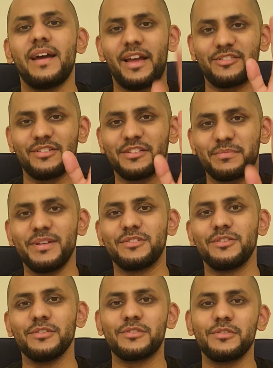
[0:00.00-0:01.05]
I shall speak
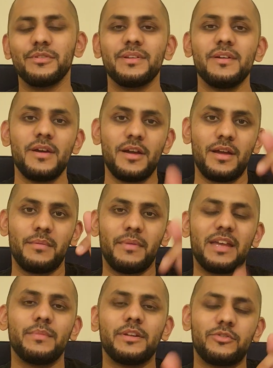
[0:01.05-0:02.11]
to you soon.
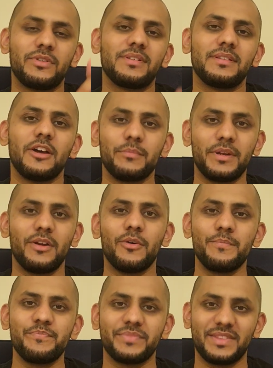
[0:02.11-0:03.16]
My email address is down
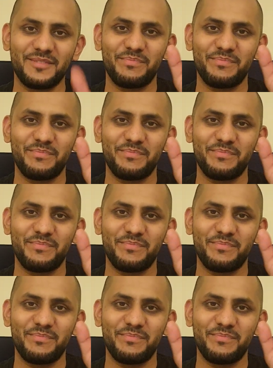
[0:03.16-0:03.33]
below.